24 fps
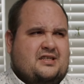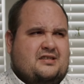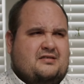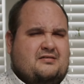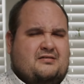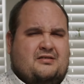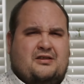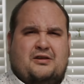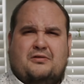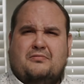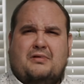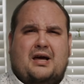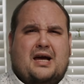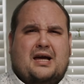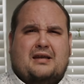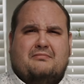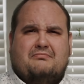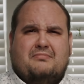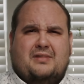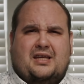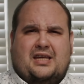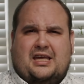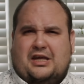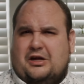Did you
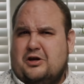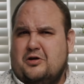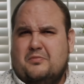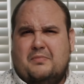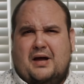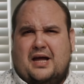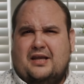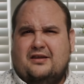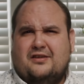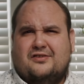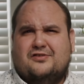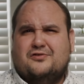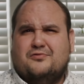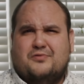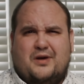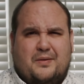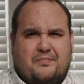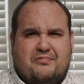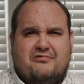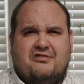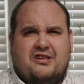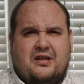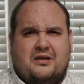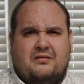not hear my
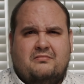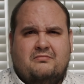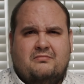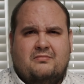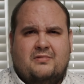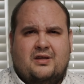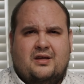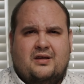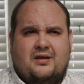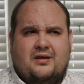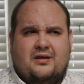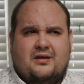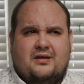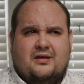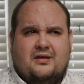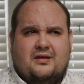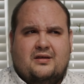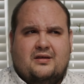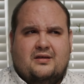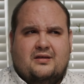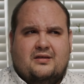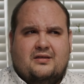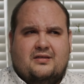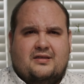description?
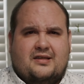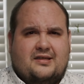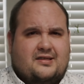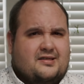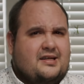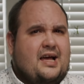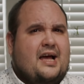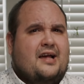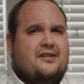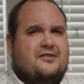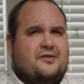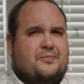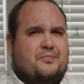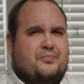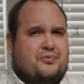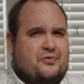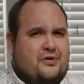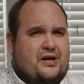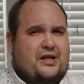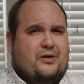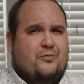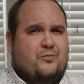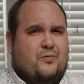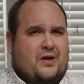This guy's a
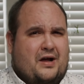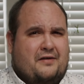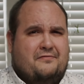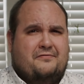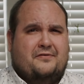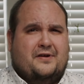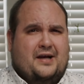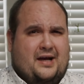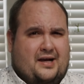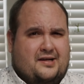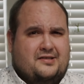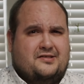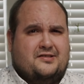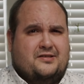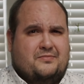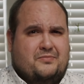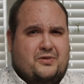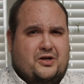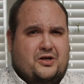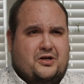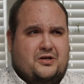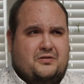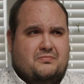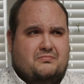pretty rough
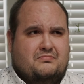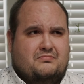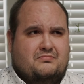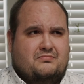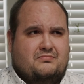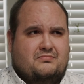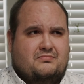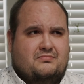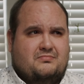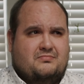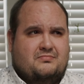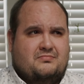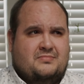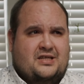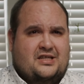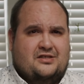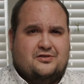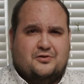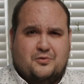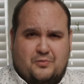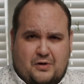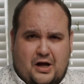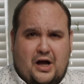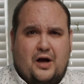customer.
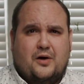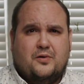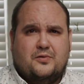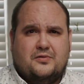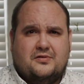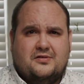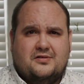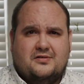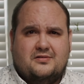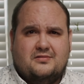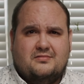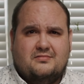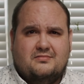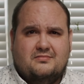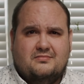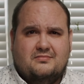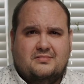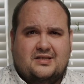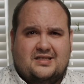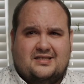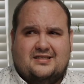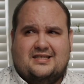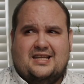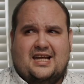He's gross.
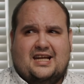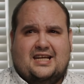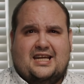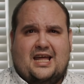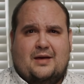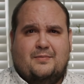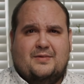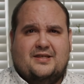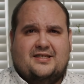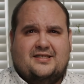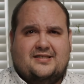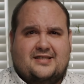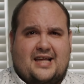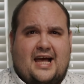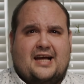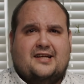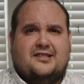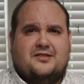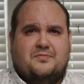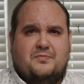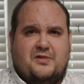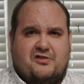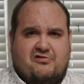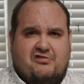His nickname is Sex